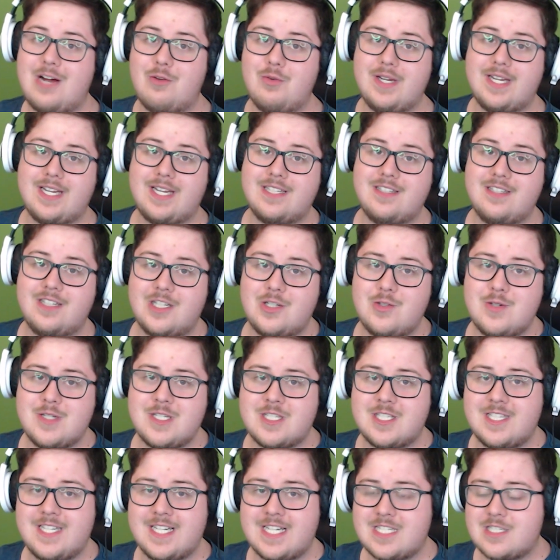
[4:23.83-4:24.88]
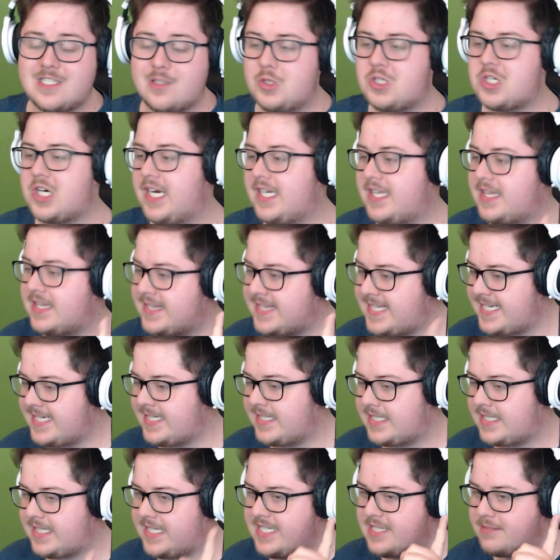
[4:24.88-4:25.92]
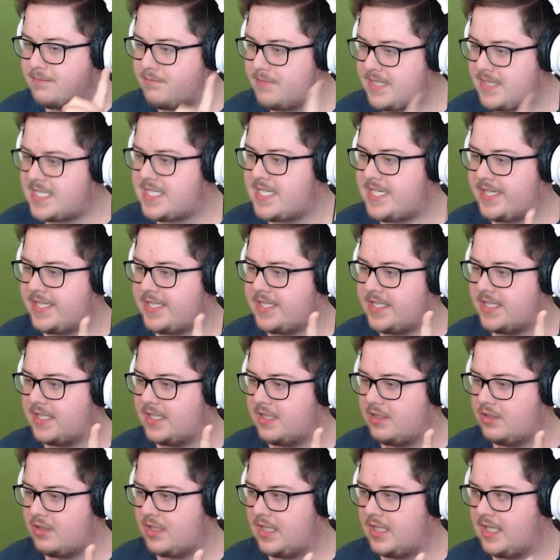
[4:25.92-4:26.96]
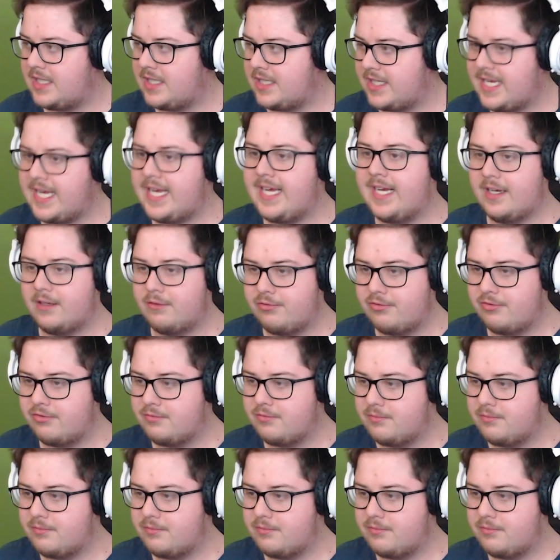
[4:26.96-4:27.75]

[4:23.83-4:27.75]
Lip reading: we can go into the next zone, which I think is Mystic Cave.